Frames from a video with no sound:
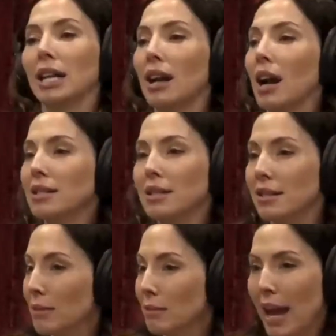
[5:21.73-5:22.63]
like
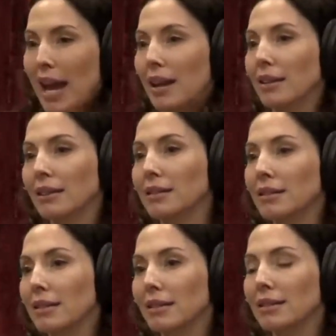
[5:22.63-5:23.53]
custom made
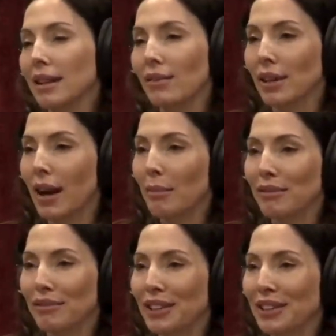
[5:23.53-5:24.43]
because he's David
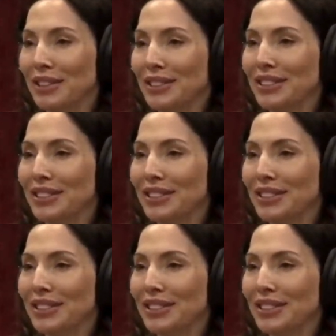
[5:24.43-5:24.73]
Copperfield.